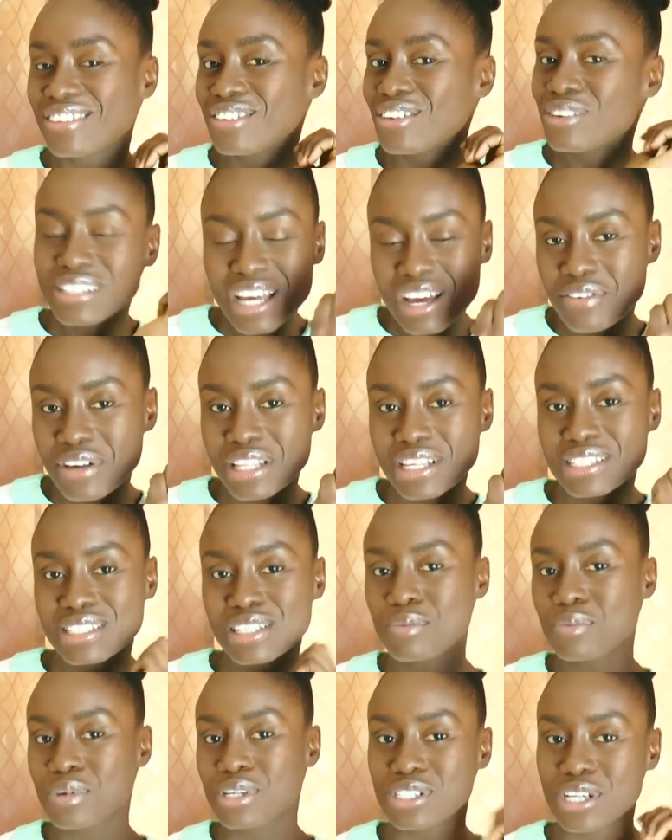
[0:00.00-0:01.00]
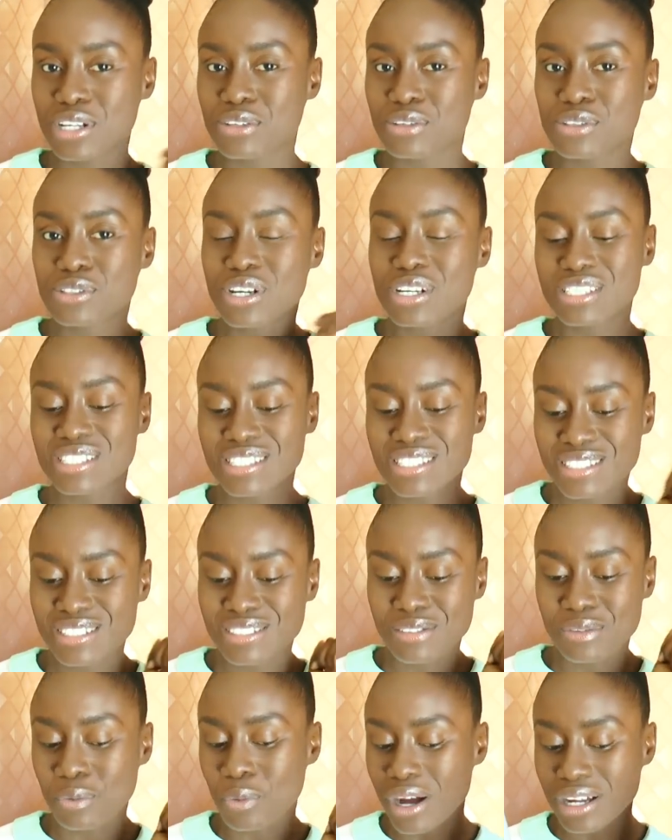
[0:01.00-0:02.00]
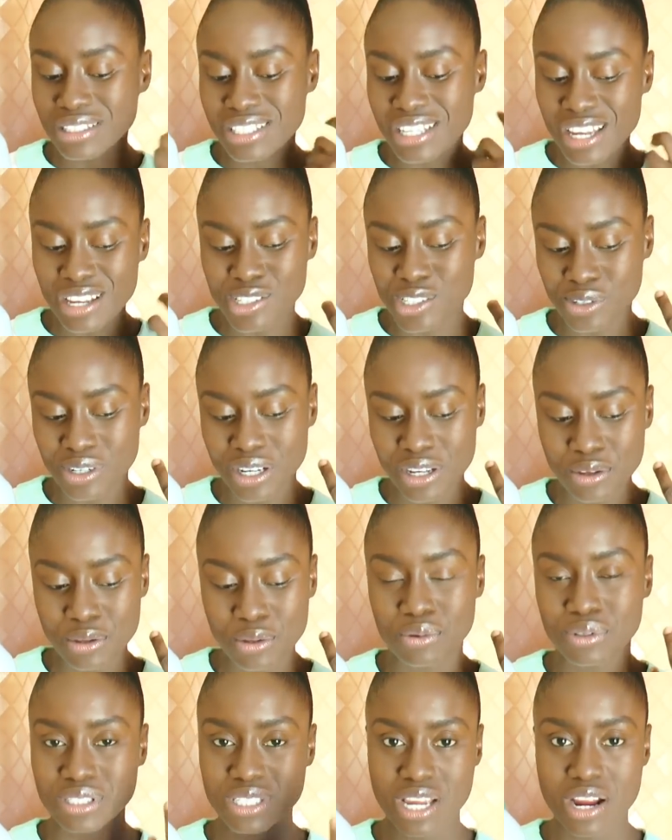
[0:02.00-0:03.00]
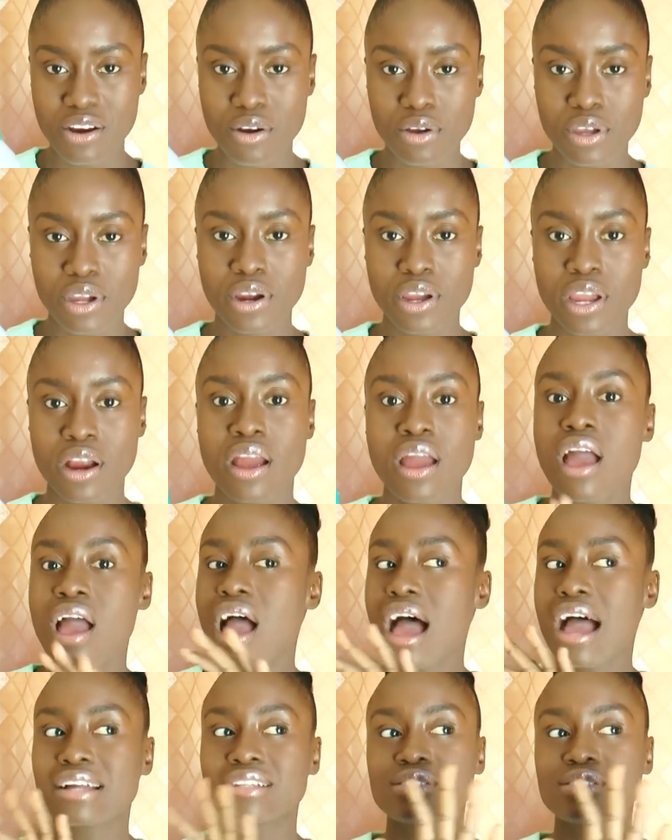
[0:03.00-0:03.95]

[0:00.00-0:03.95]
you don't have any slippage and you just want to ensure that you don't tear out your hair.